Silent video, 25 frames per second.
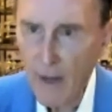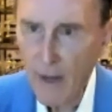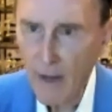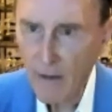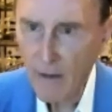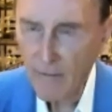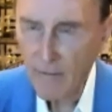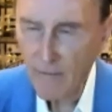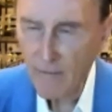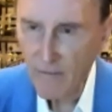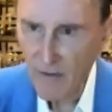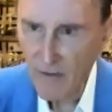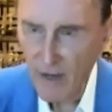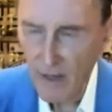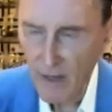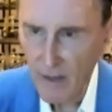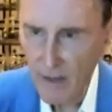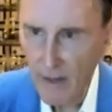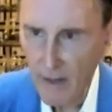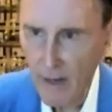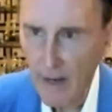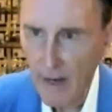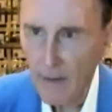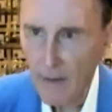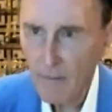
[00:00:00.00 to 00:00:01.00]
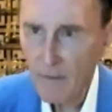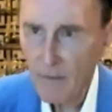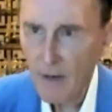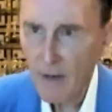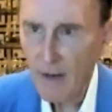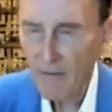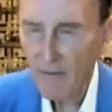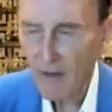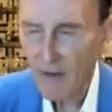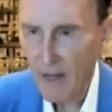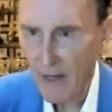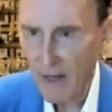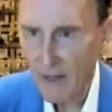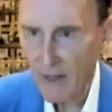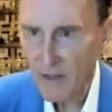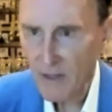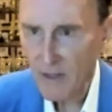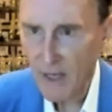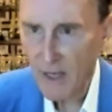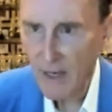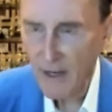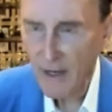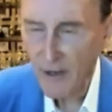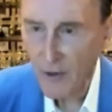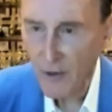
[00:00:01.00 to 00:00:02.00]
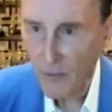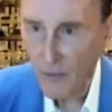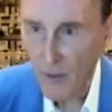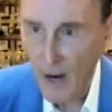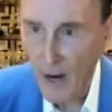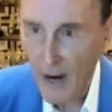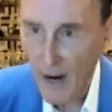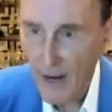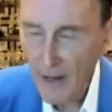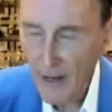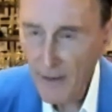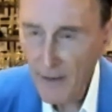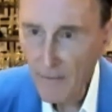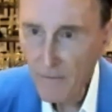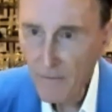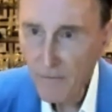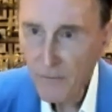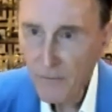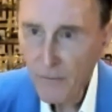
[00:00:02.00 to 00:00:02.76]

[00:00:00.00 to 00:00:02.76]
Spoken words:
and Vietnam, Afghanistan, and Iraq,